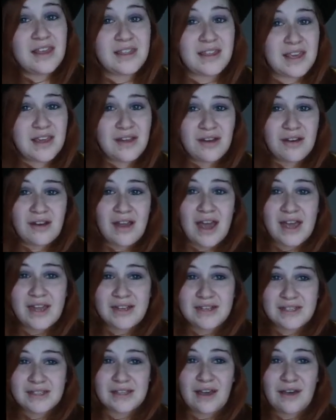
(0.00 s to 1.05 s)
the year I
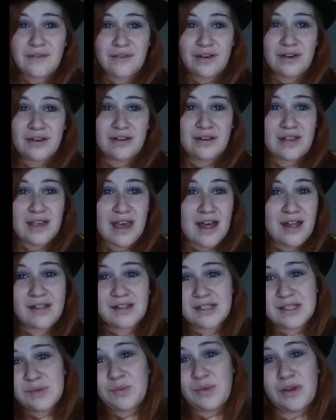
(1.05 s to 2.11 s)
discovered
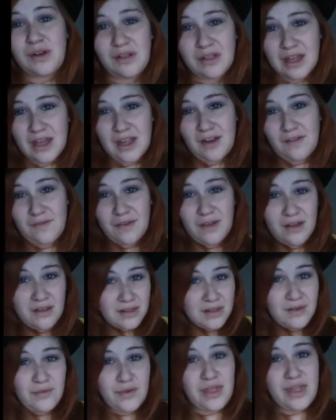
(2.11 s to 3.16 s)
Alice in Wonderland and fell
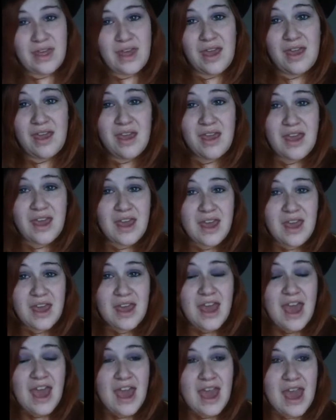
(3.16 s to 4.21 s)
in love with it.
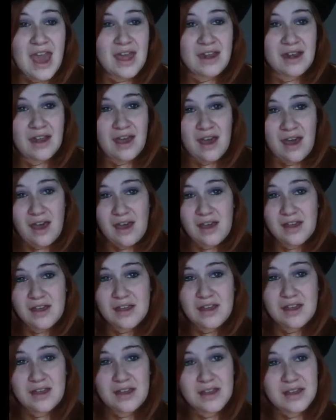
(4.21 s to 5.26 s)
And uh,
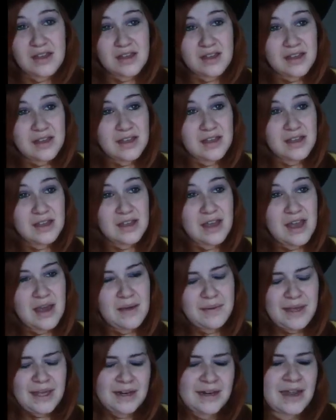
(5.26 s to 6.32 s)

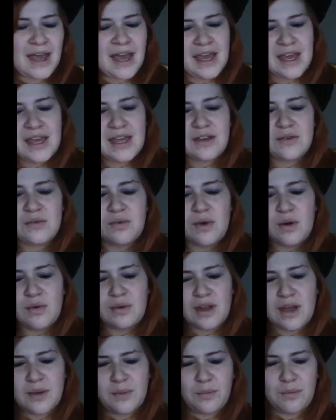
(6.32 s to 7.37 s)
I mean, I had
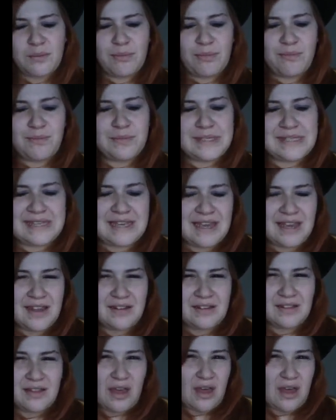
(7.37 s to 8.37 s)
grown up seeing